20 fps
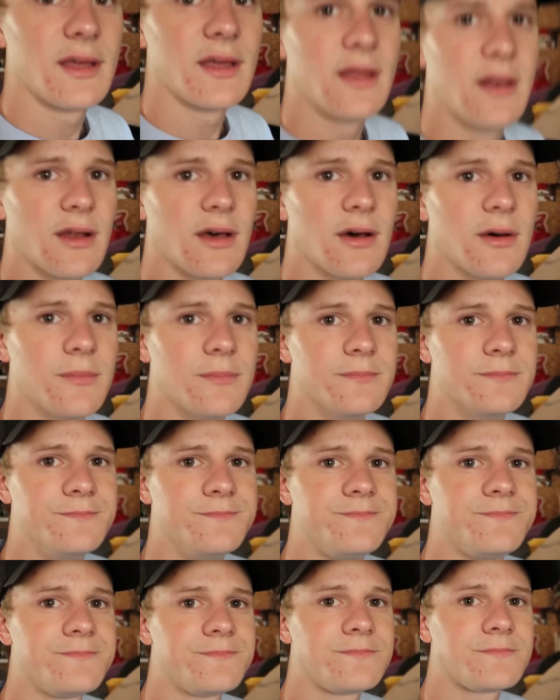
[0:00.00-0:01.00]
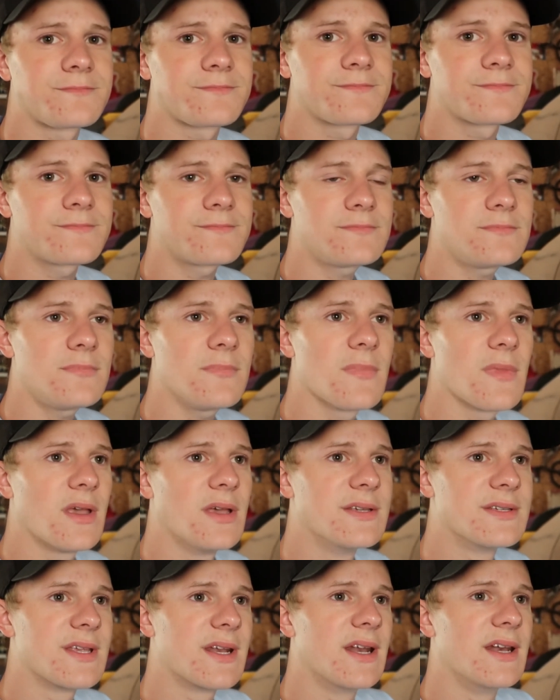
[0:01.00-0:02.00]
And um,
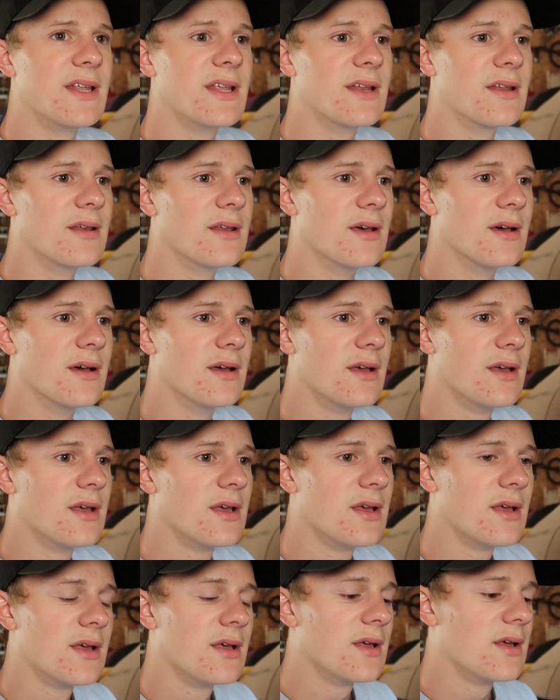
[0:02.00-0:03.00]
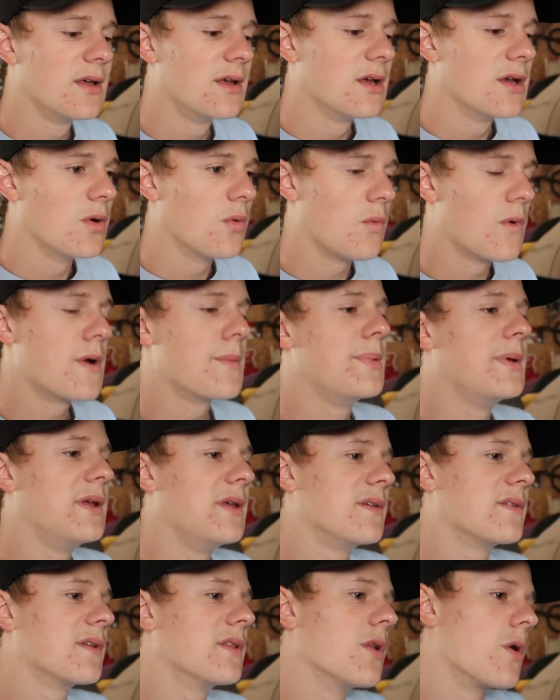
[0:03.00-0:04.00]
he said I needed a one
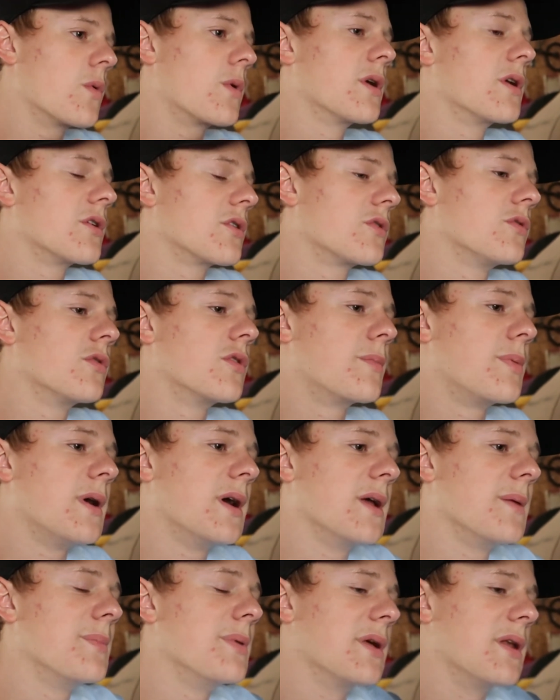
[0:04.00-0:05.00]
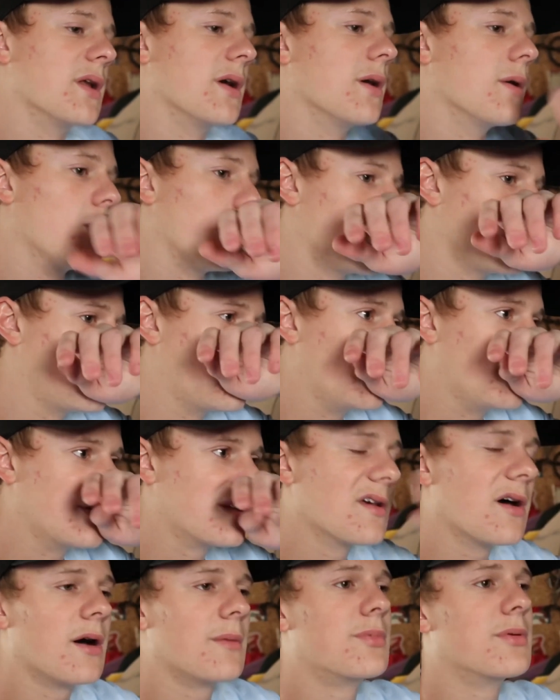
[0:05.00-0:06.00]
piece lower intercooler pipe and a uh, one piece
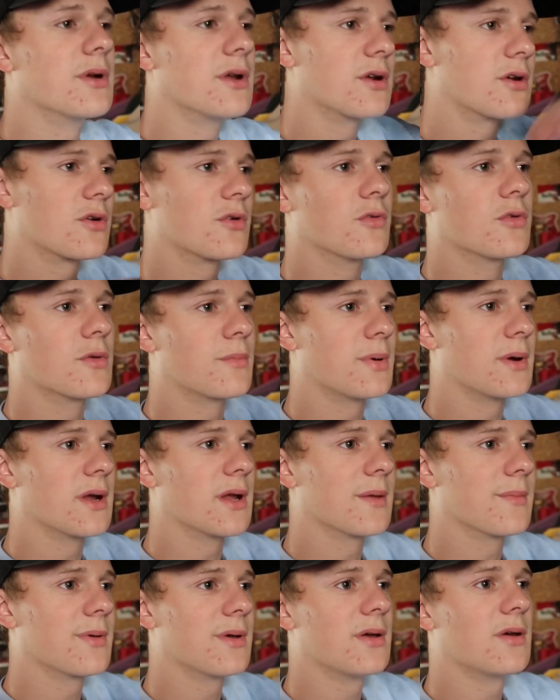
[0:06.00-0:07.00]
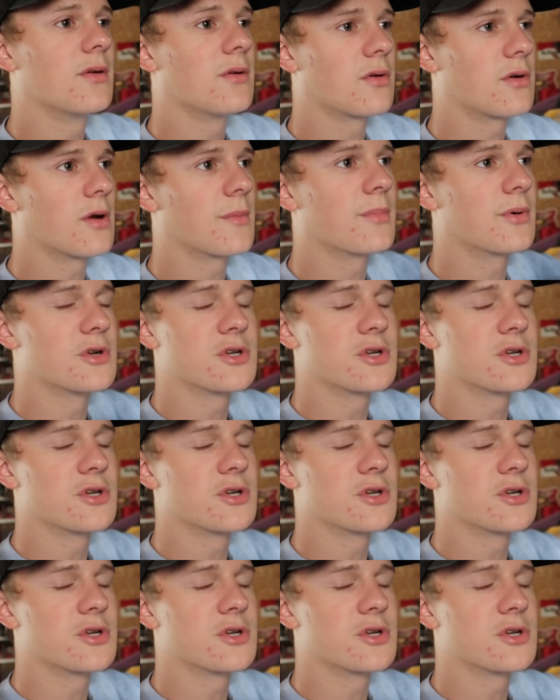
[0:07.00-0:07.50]
upper intercooler pipe or upper